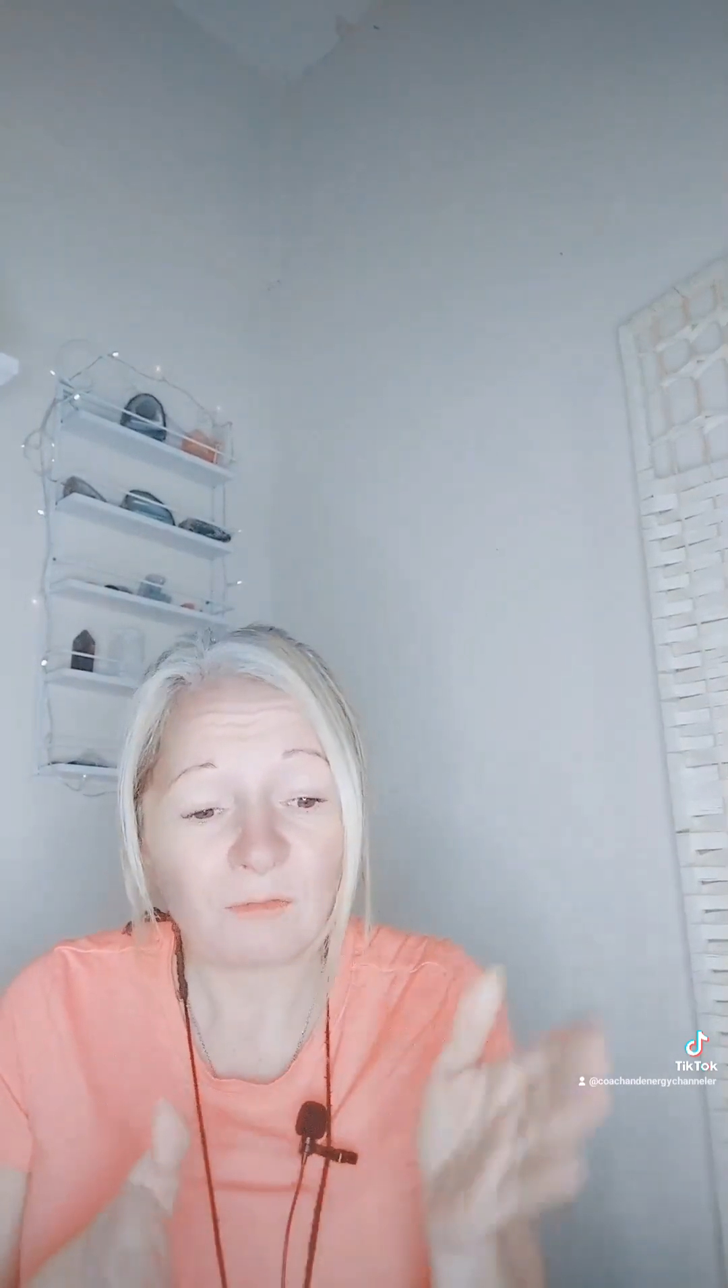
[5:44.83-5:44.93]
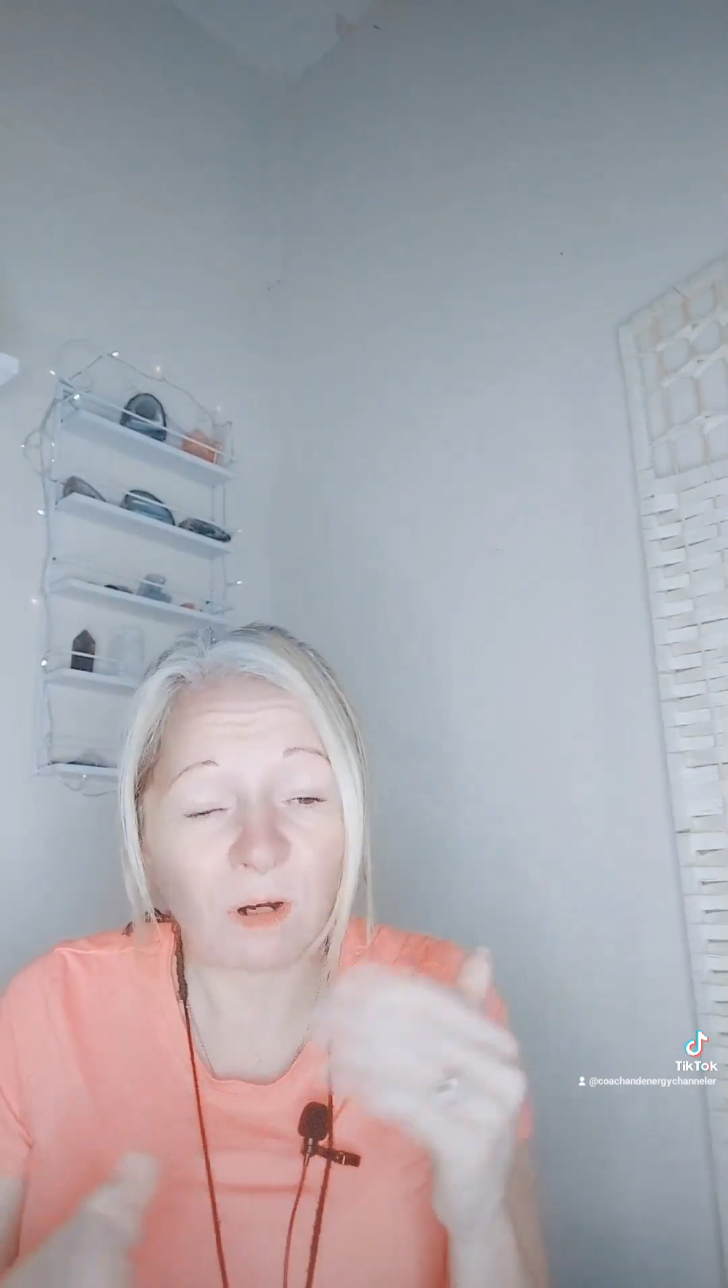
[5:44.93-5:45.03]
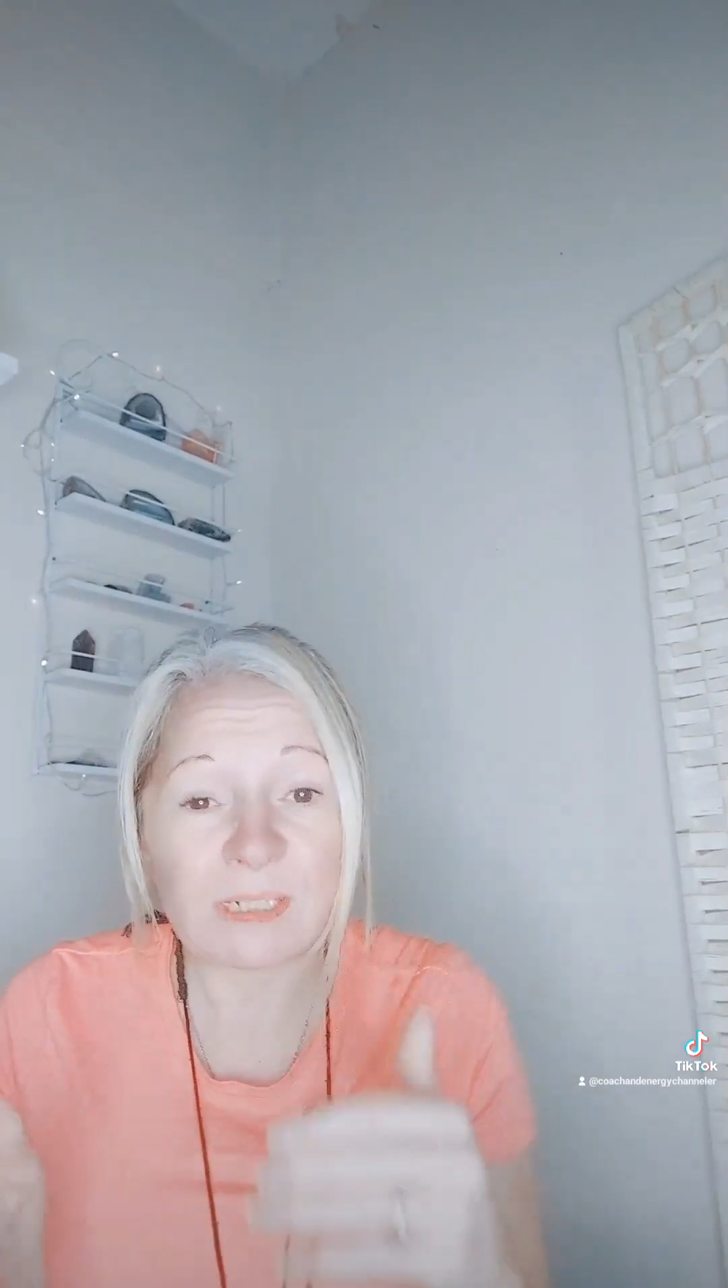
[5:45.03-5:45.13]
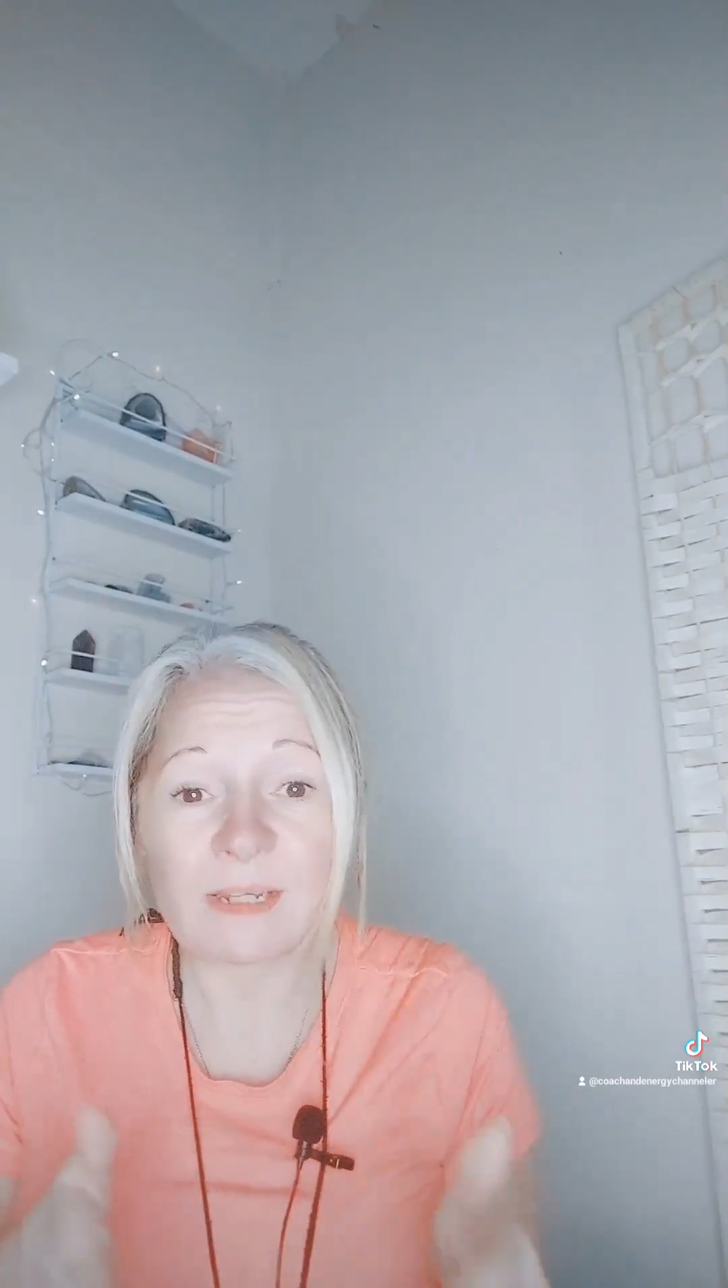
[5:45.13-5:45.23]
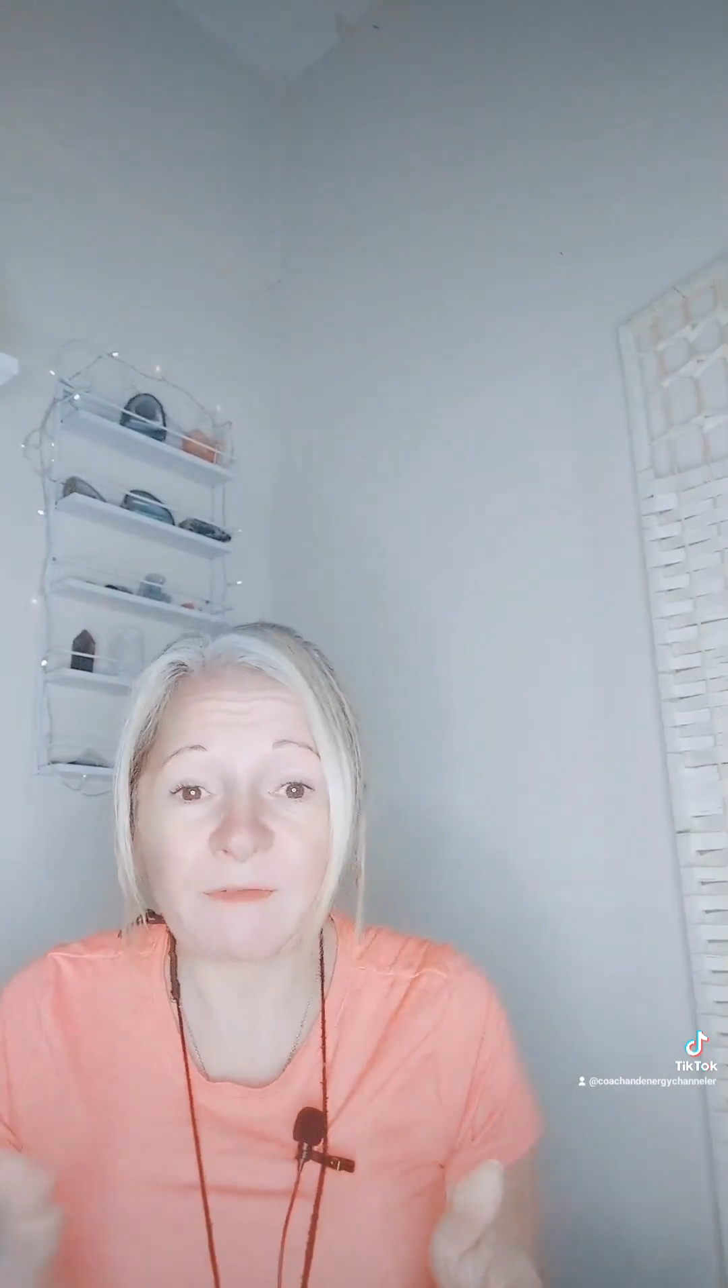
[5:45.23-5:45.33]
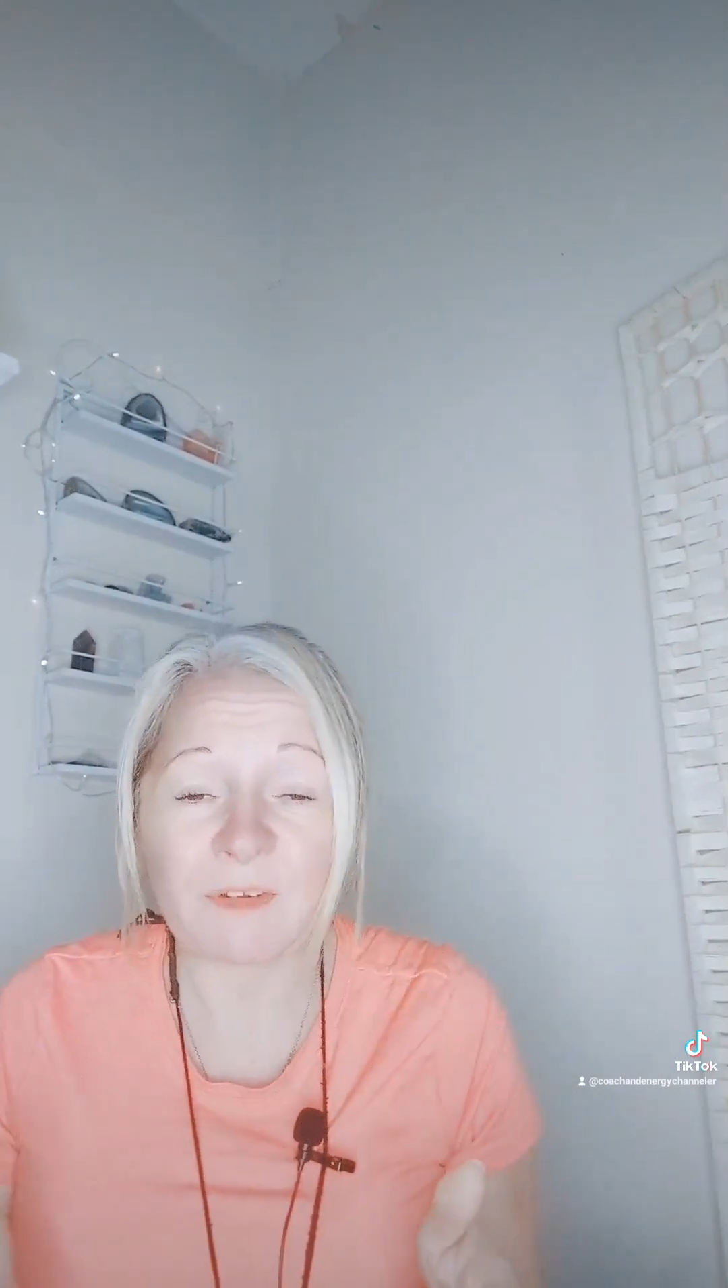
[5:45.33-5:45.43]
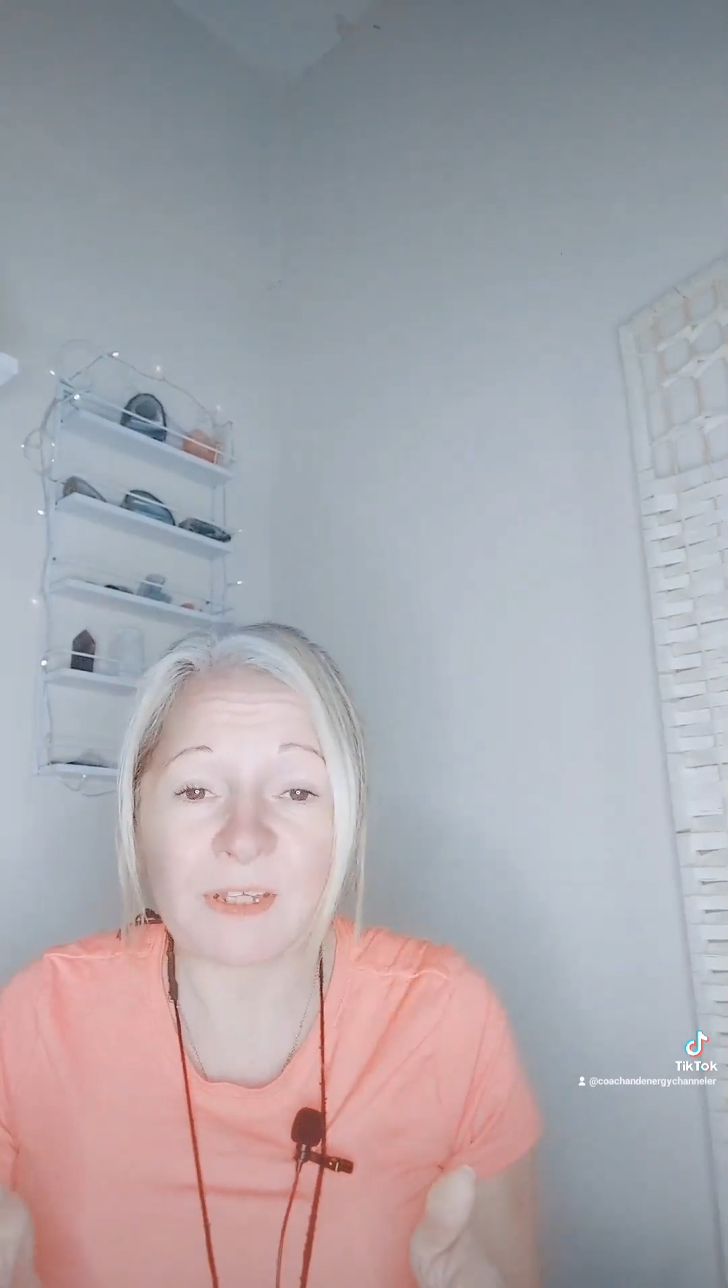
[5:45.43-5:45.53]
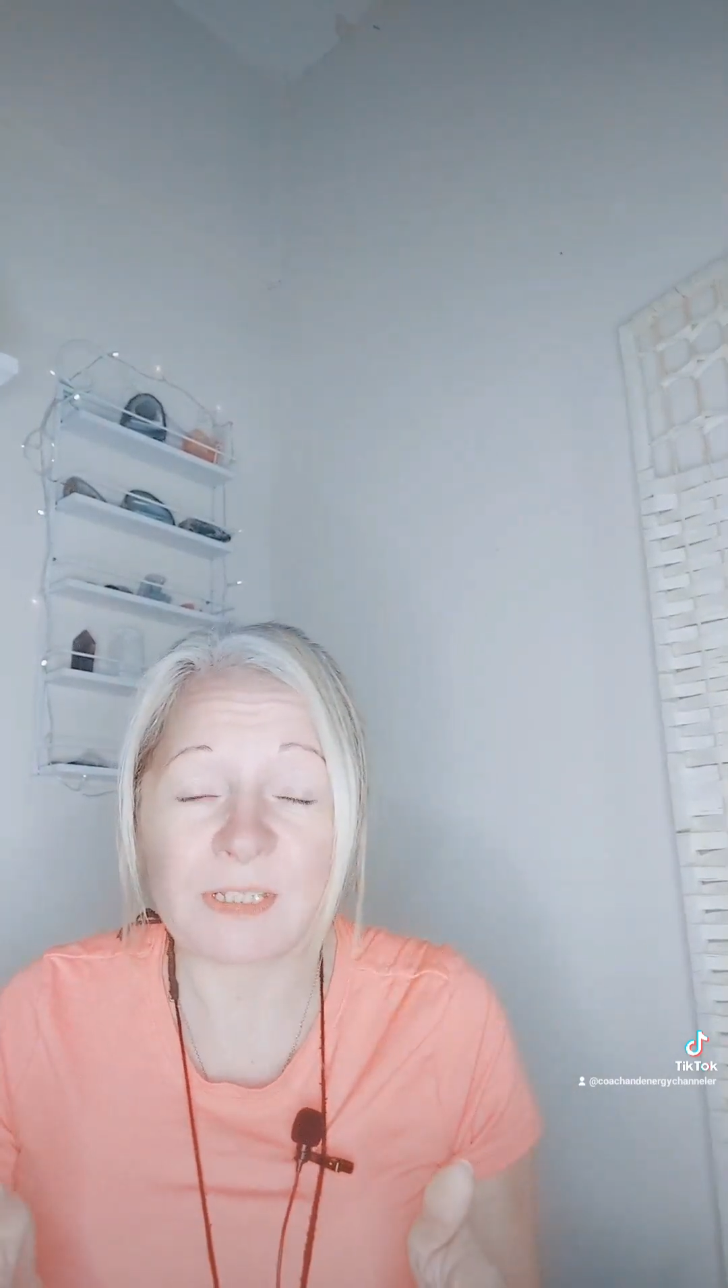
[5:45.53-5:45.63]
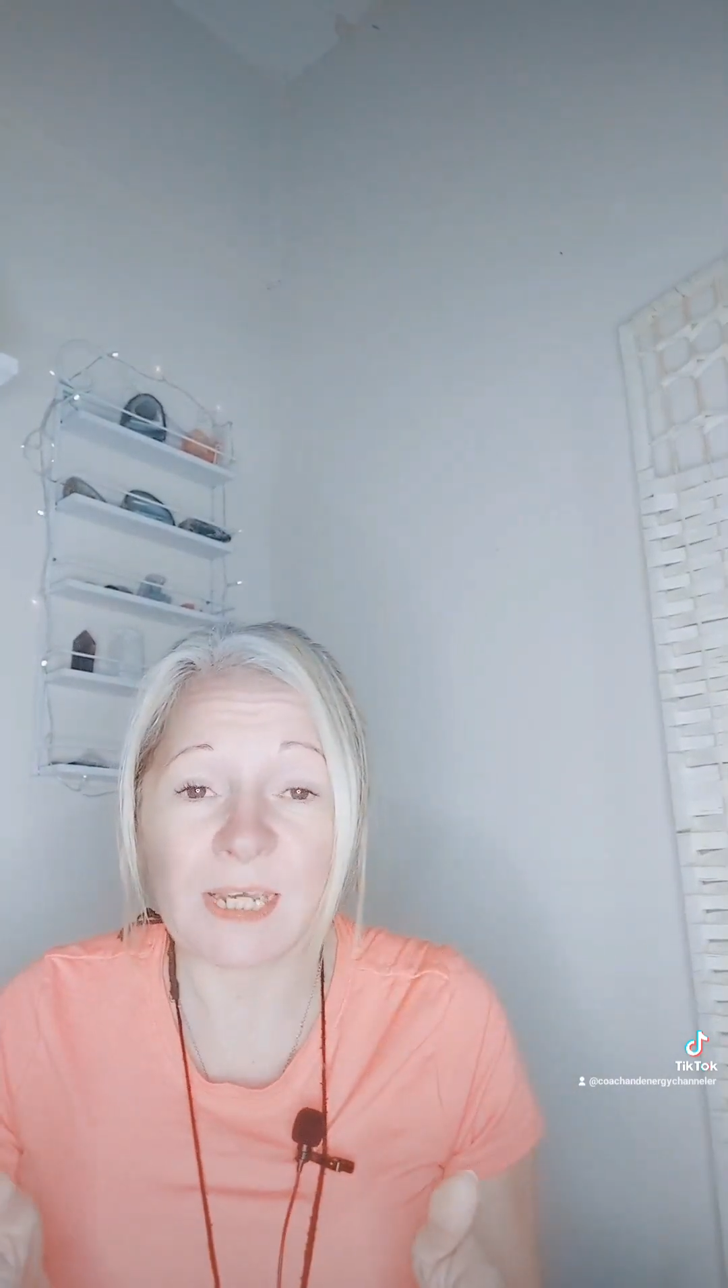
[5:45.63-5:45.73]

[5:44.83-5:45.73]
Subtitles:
write everything